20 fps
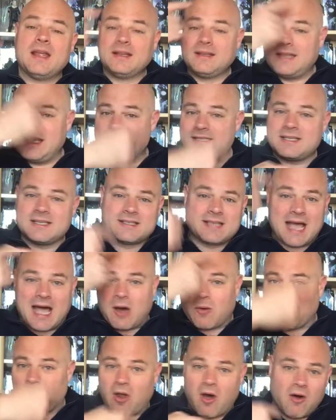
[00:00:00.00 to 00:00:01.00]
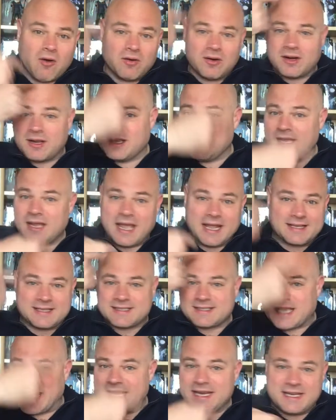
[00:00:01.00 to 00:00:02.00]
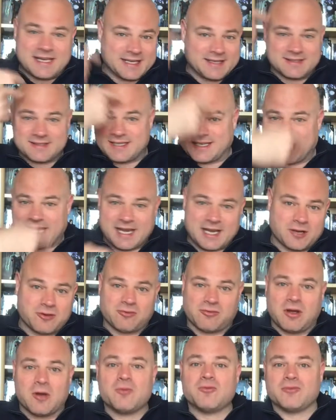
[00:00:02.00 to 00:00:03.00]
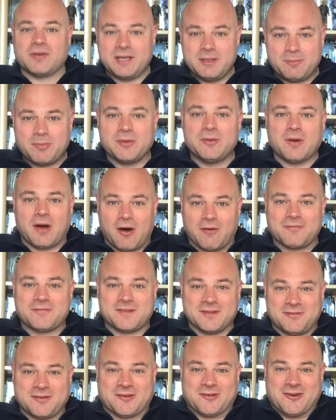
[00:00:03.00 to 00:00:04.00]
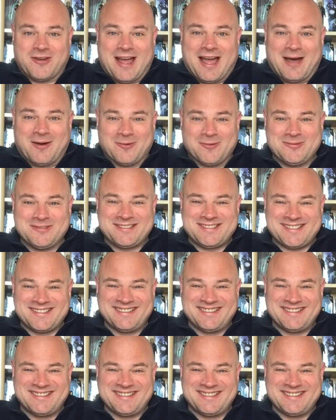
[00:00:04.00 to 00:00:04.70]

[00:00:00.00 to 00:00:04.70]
This is how long it's taken to get a Crow reboot off the ground.